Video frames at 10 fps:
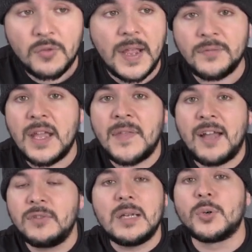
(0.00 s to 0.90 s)
They, they, they
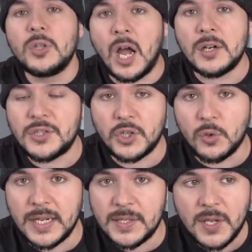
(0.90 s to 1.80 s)
have liberal arts
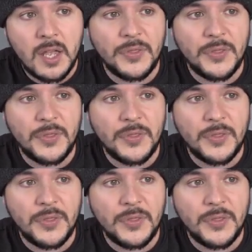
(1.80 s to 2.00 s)
degrees.